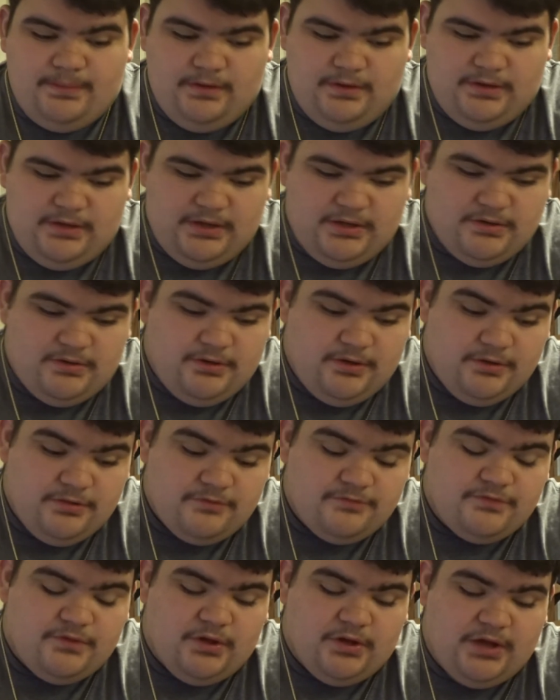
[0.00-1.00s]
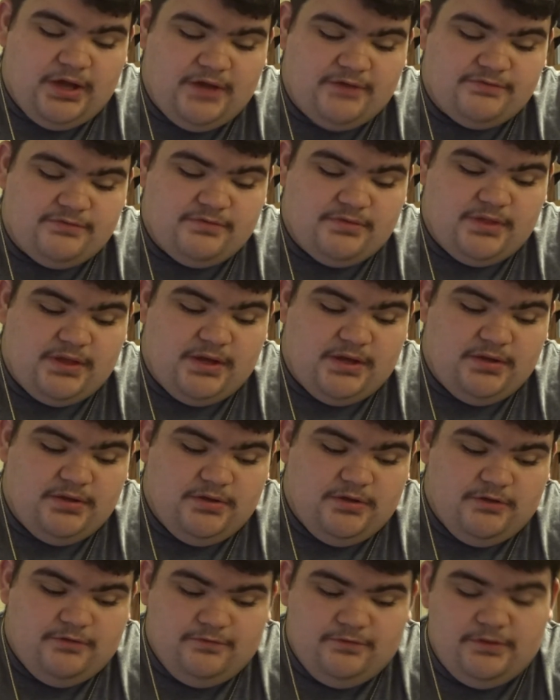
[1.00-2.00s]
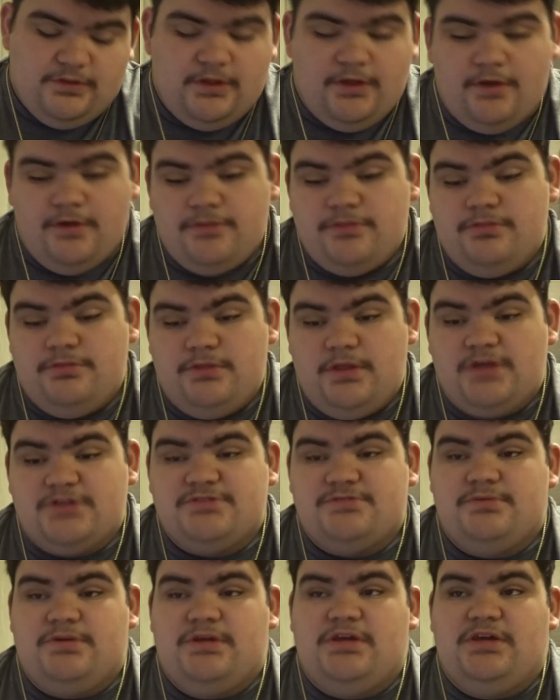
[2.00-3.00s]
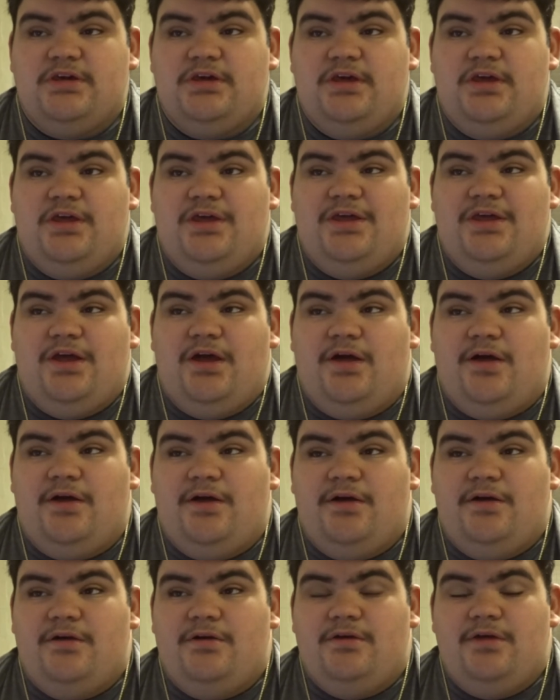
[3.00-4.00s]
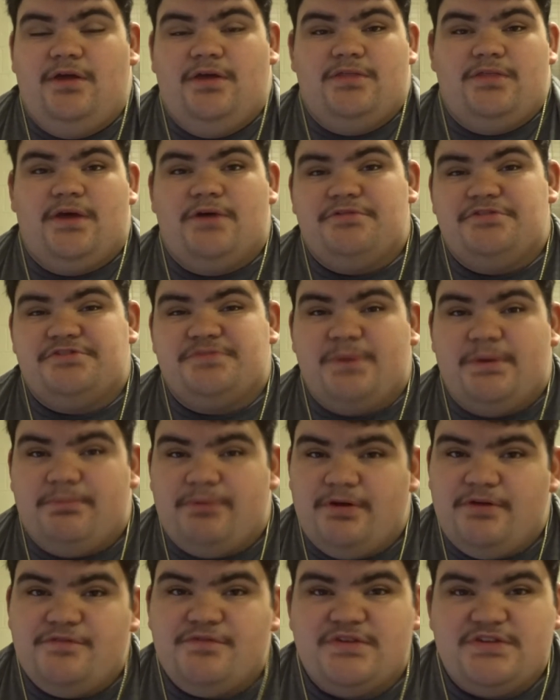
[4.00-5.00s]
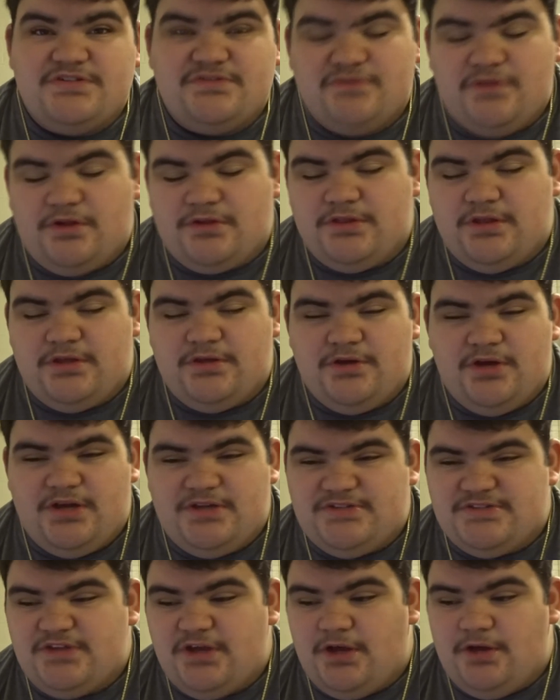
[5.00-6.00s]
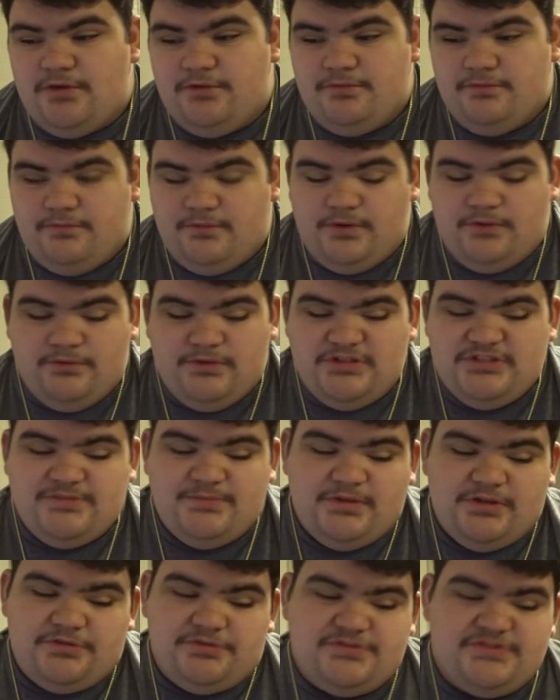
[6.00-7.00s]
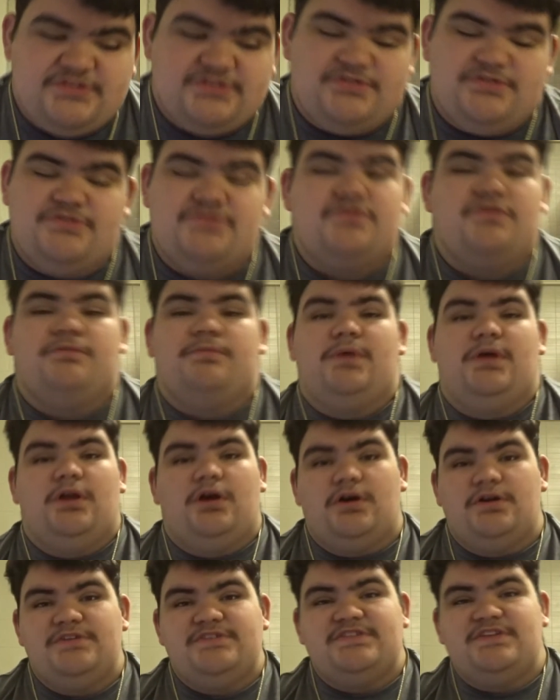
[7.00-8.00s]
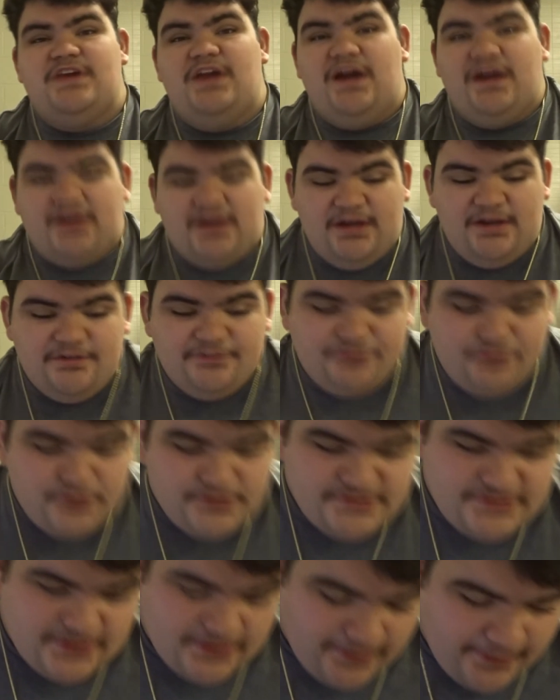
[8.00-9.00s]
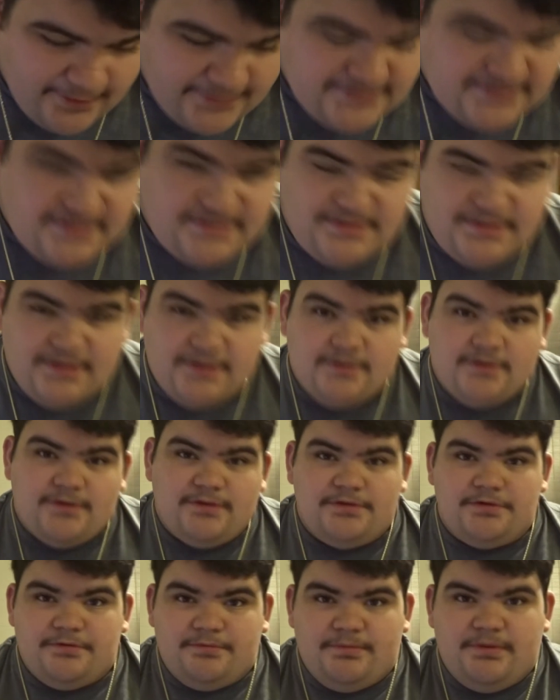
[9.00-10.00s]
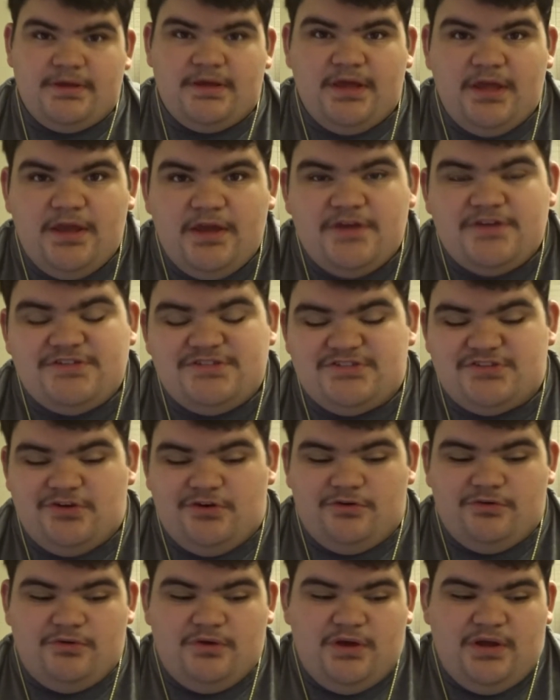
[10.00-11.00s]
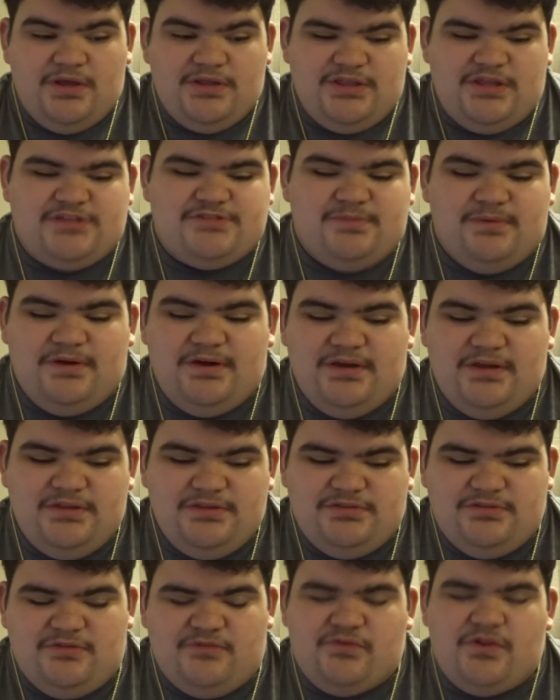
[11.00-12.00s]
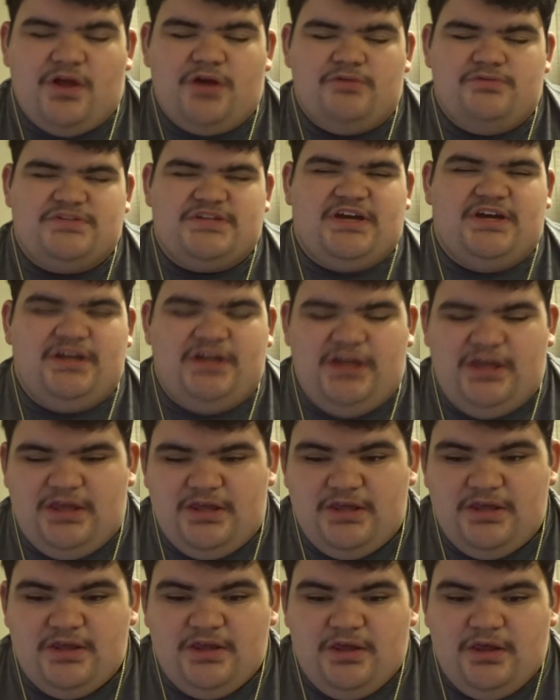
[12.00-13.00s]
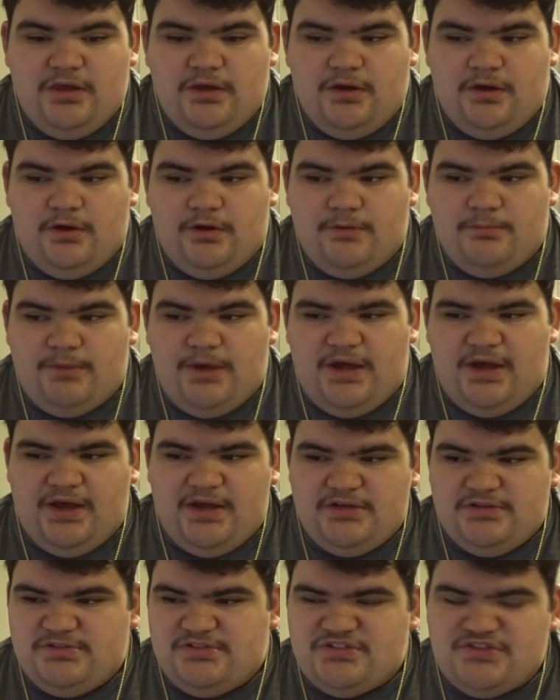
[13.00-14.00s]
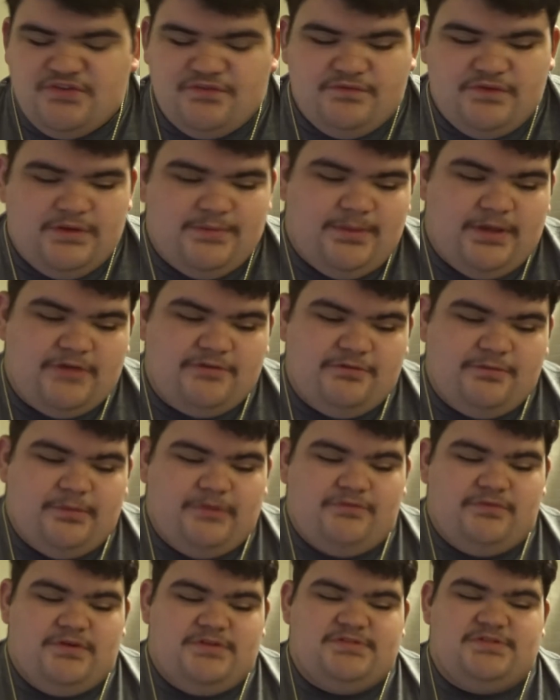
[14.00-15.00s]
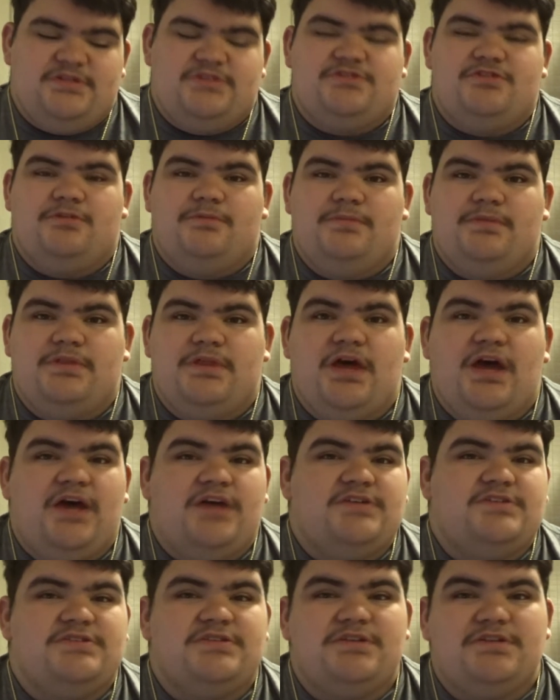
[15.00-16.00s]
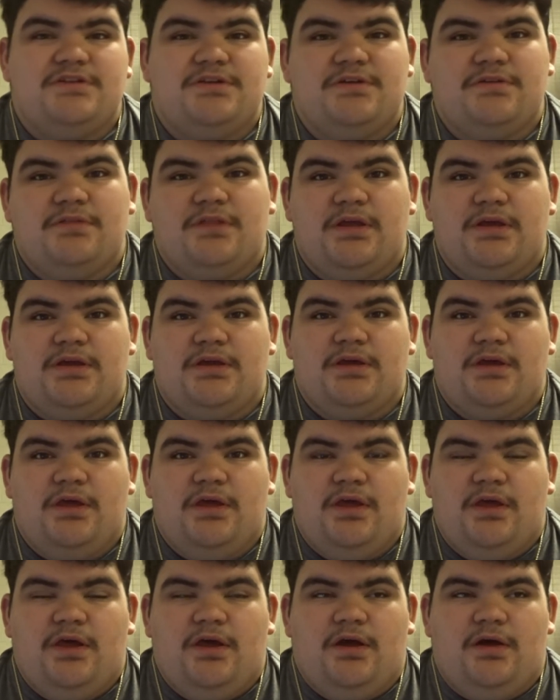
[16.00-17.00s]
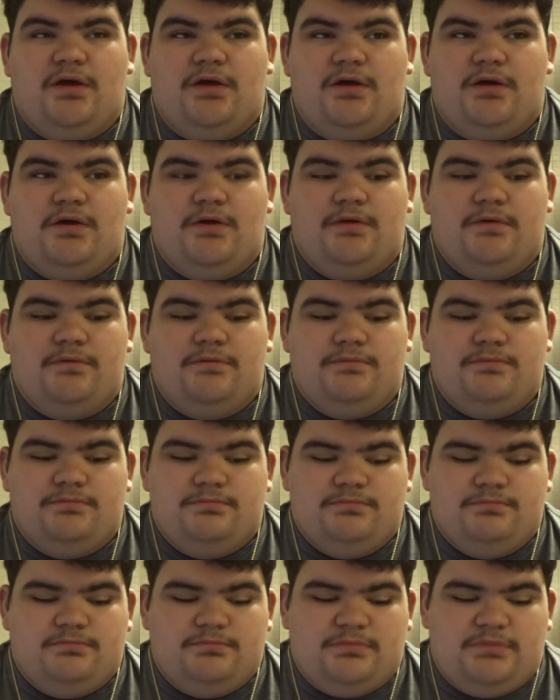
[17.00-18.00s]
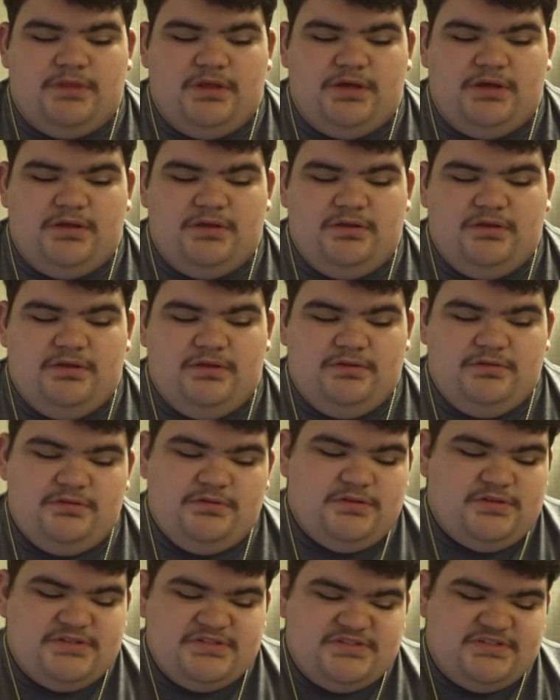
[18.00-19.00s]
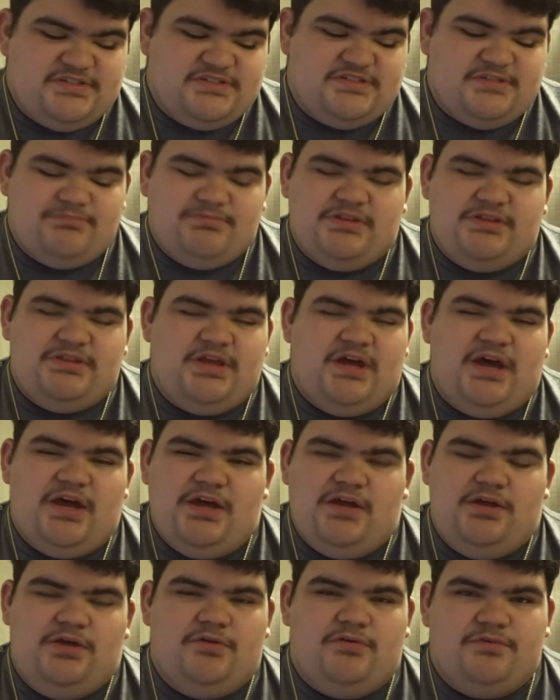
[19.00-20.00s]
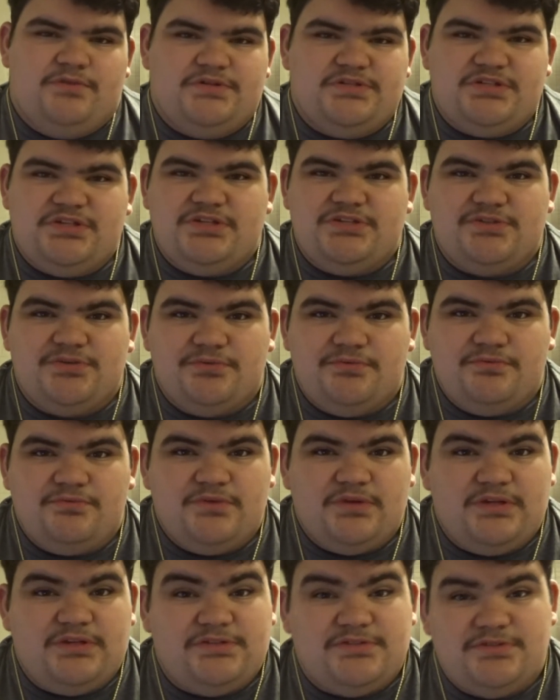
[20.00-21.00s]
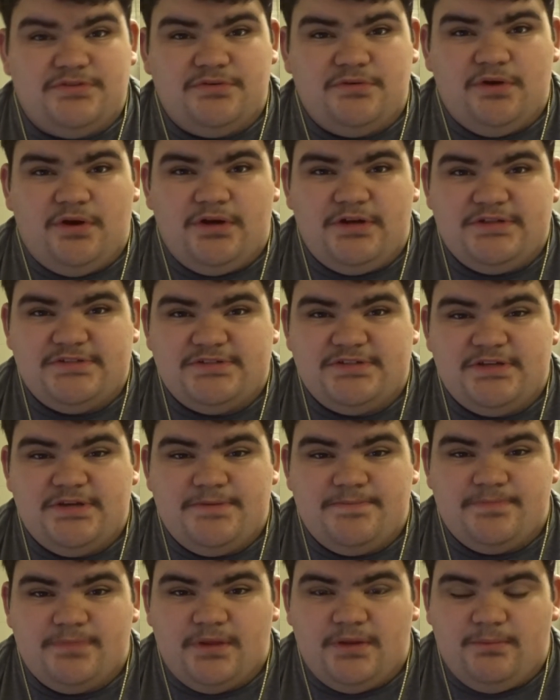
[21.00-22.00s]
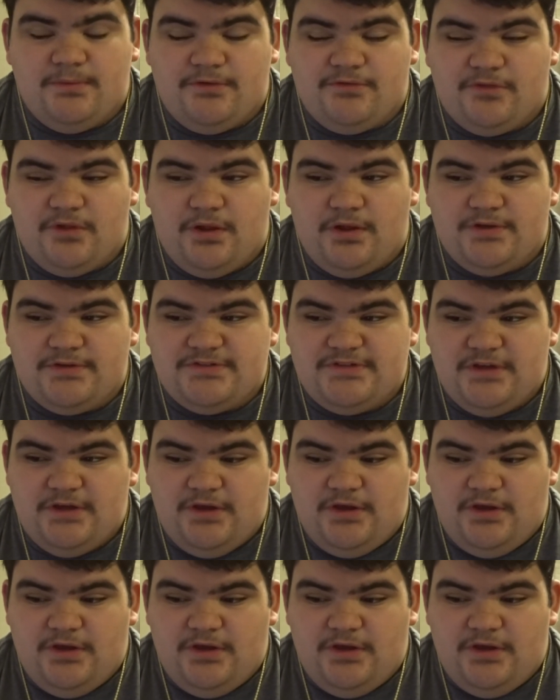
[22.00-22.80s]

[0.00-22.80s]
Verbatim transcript: I had another vlog after that for the uh, next week. Uh, and that was my previous vlog that you guys saw rearranging my little sister's room. And honestly, I kind of forced the content there a little bit, so that's why the vlog was kind of eh. Um, I had some feedback from my friends. They told me that I shouldn't, like, uh, that it's just something that I originally don't really do, honestly, in my vlogs.